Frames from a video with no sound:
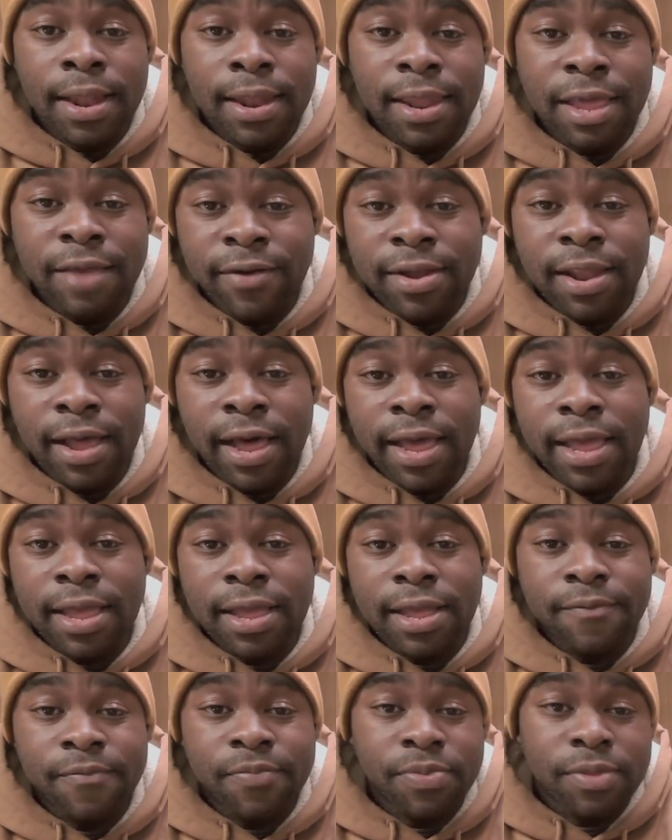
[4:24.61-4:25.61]
Leave a
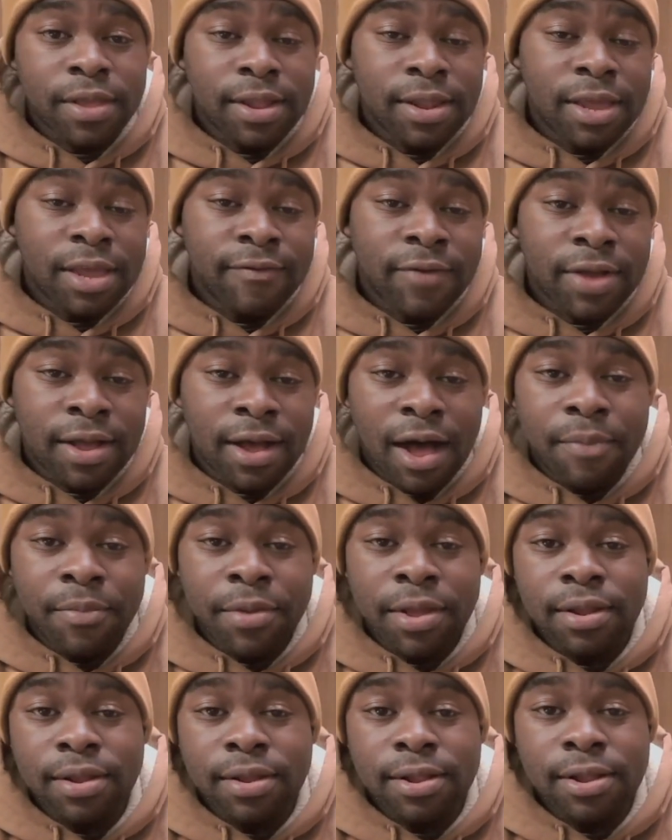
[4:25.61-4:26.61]
like, leave a
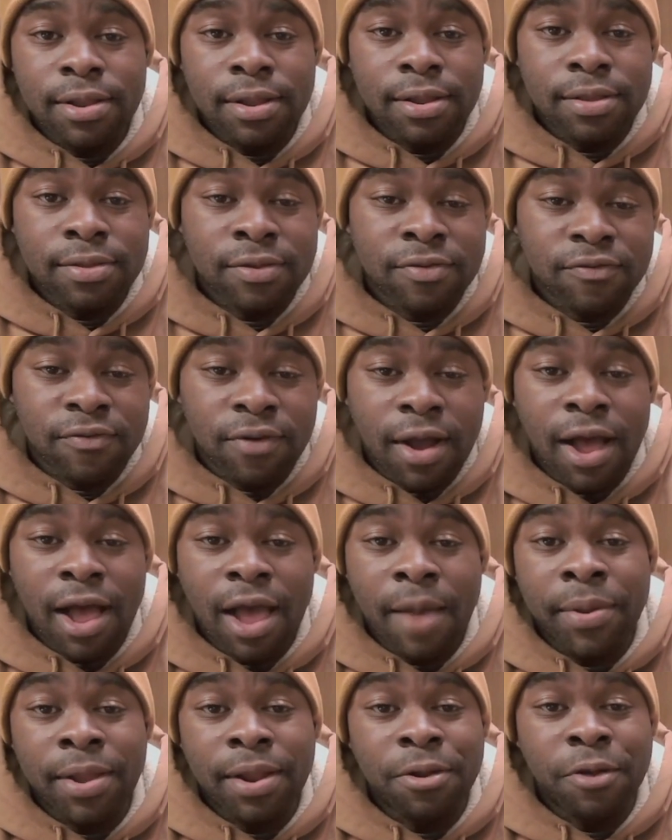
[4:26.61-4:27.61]
comment,
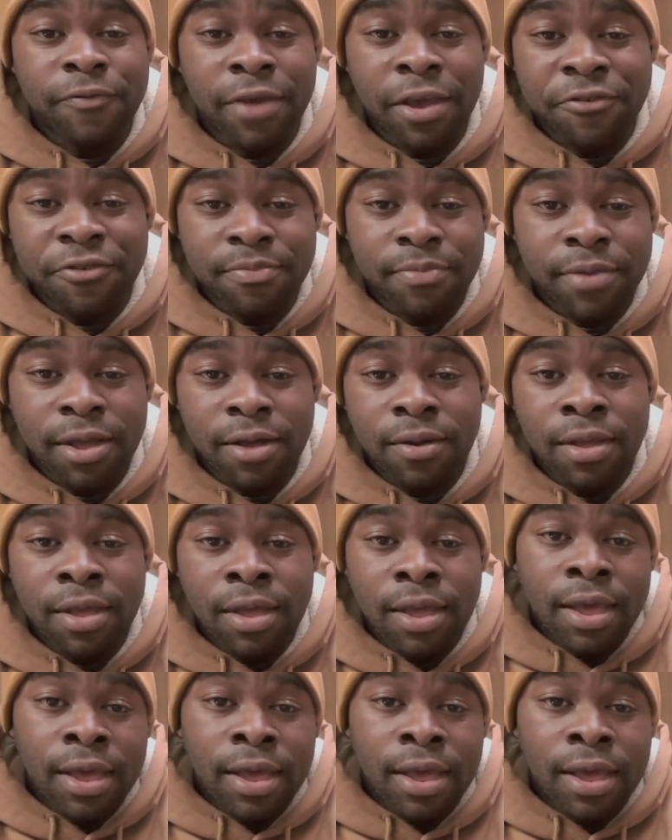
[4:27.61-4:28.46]
subscribe, hit the notification bell.